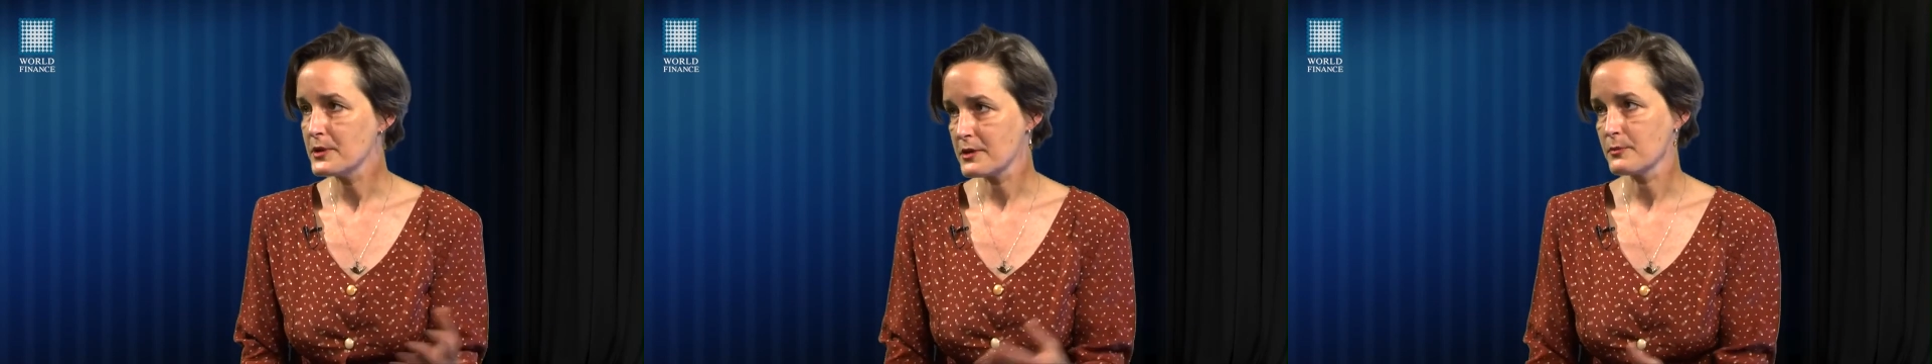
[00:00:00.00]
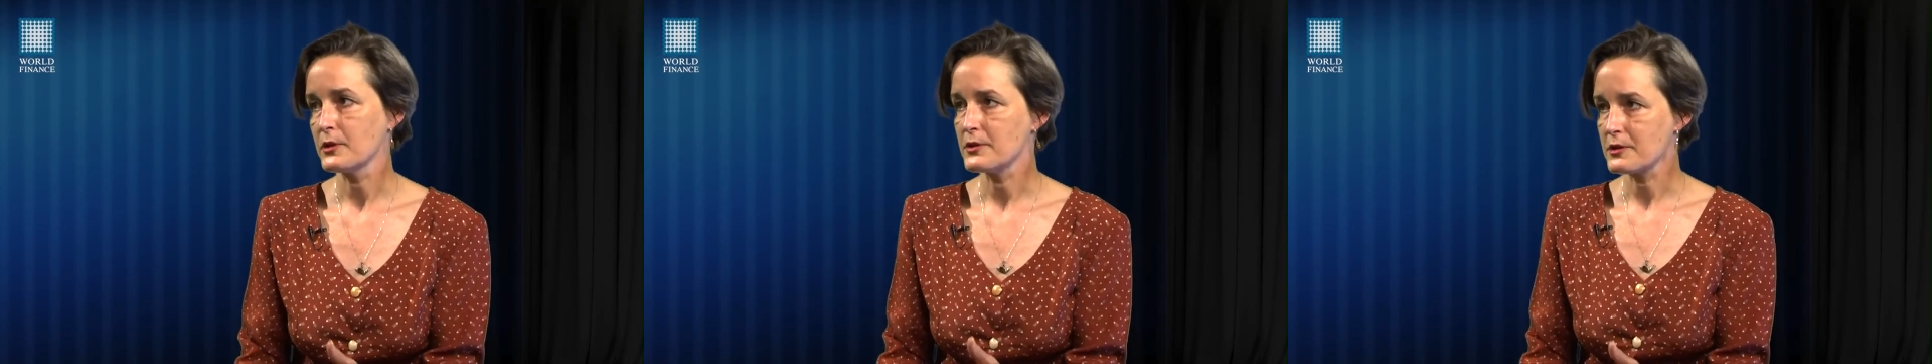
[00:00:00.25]
as
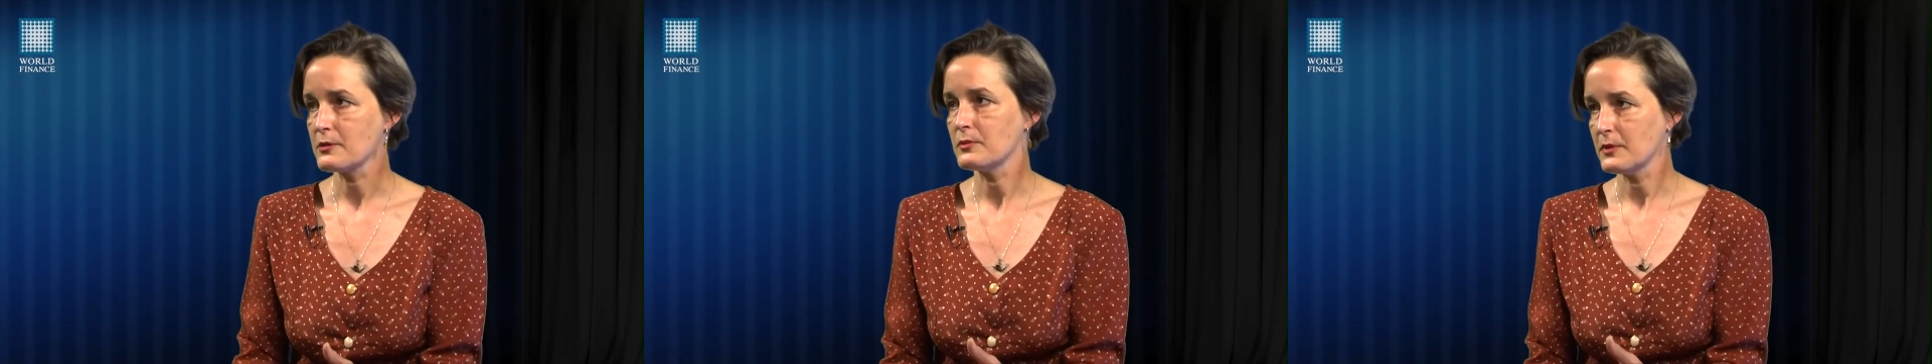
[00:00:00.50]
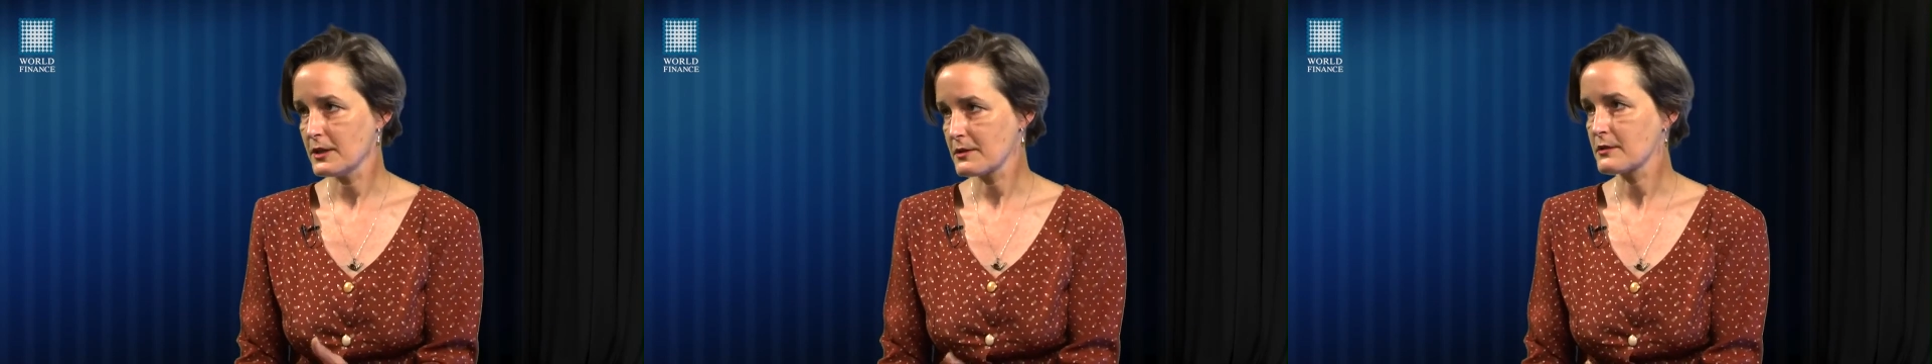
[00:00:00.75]
opposed
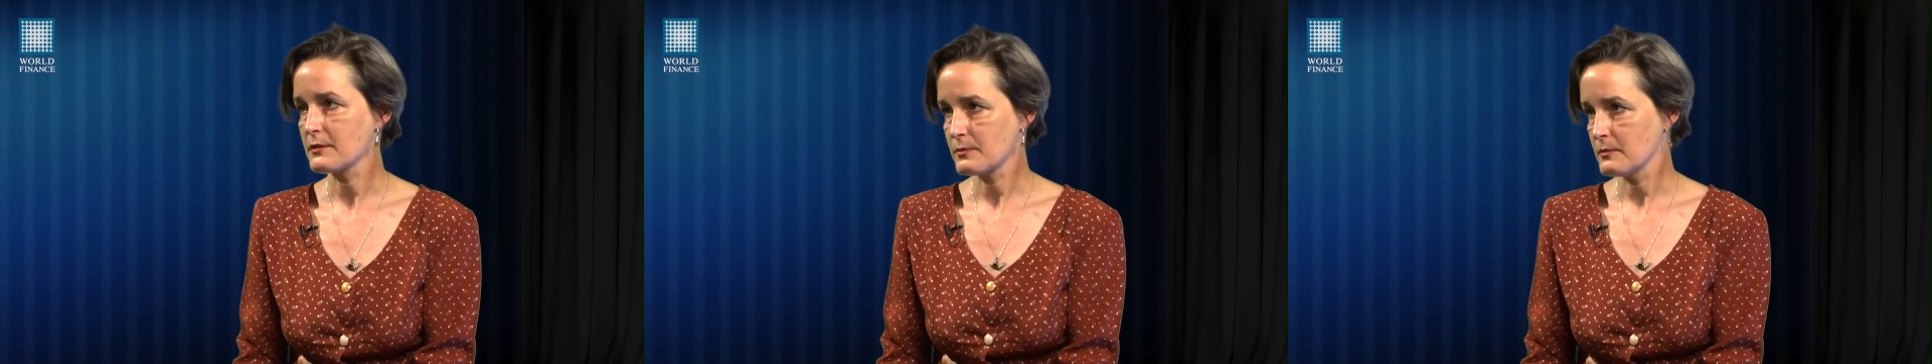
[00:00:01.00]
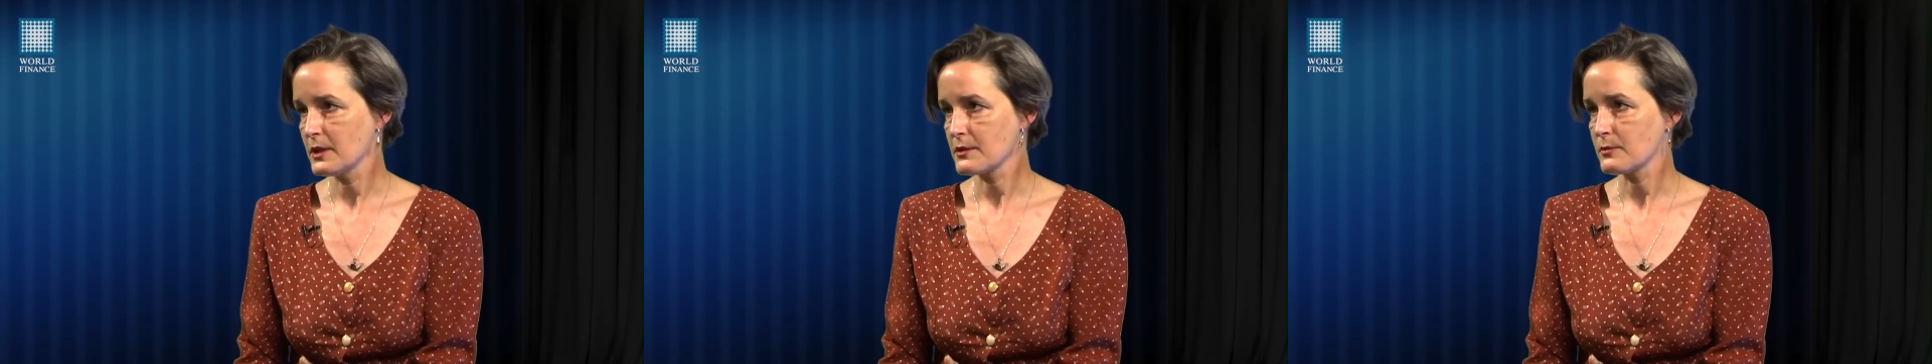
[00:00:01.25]

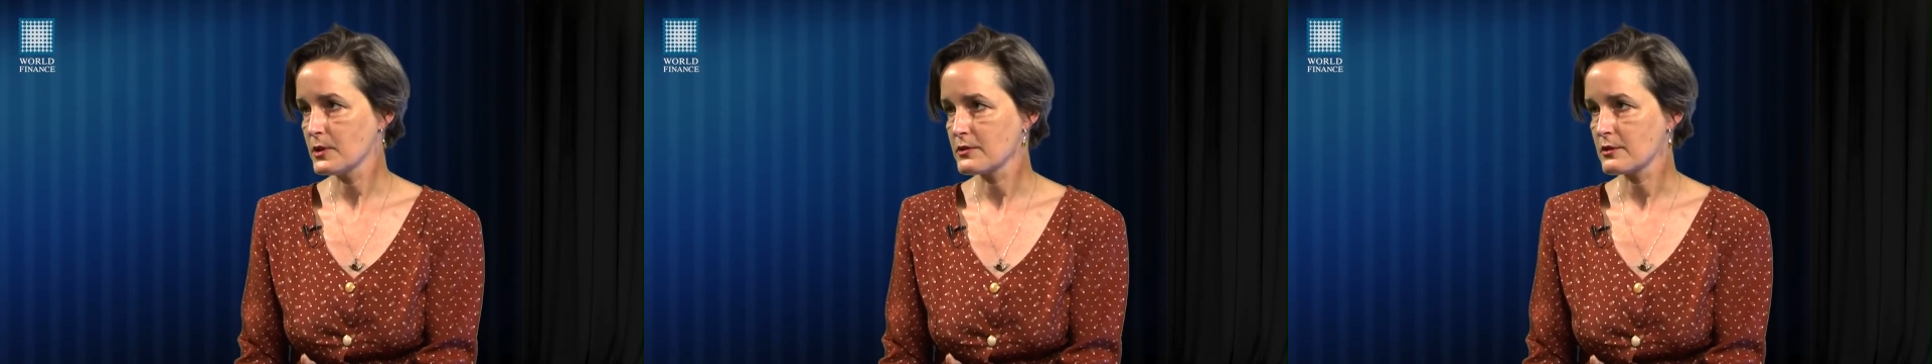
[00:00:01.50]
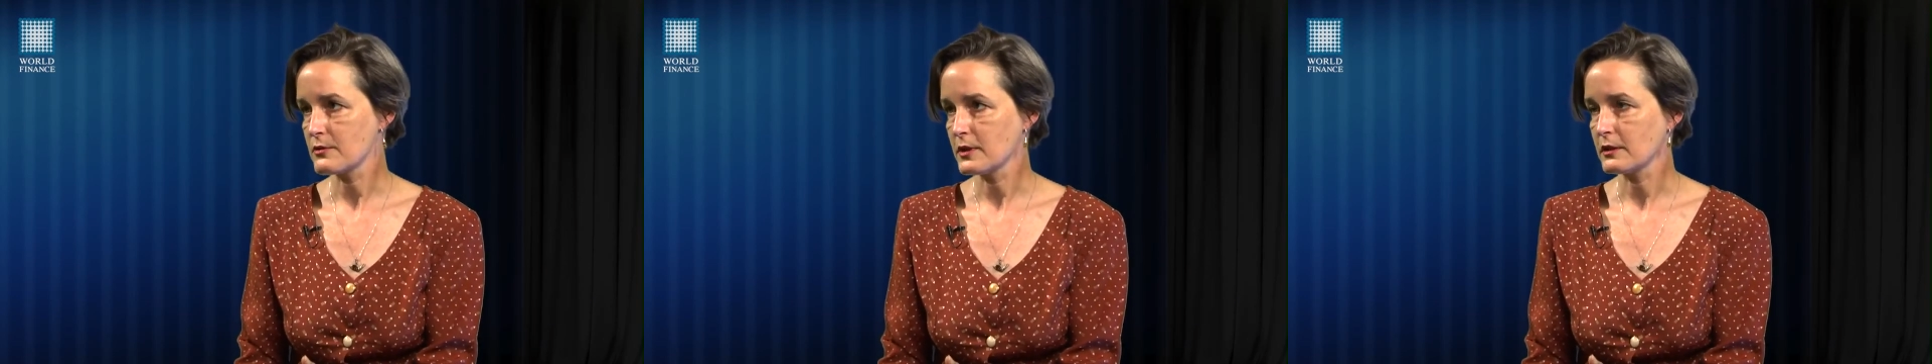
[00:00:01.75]

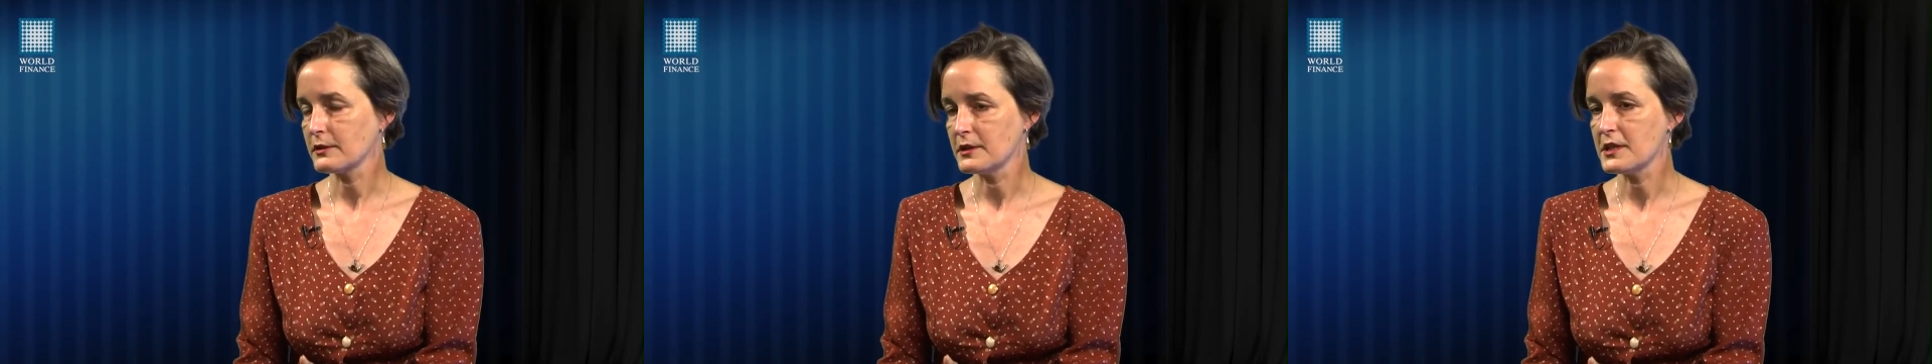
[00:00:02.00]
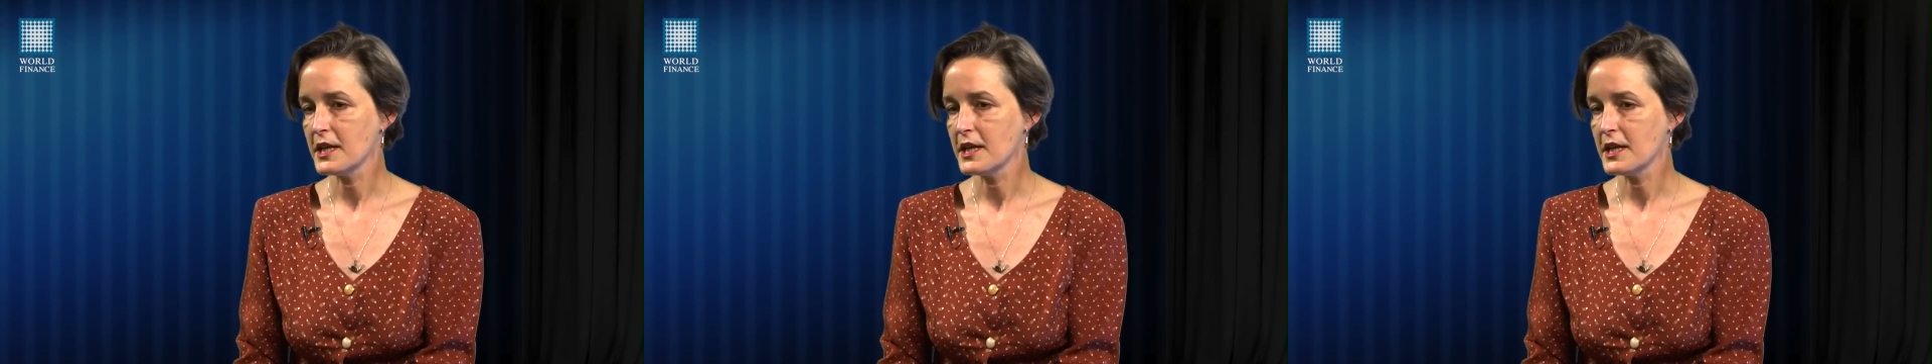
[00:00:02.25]
to trickling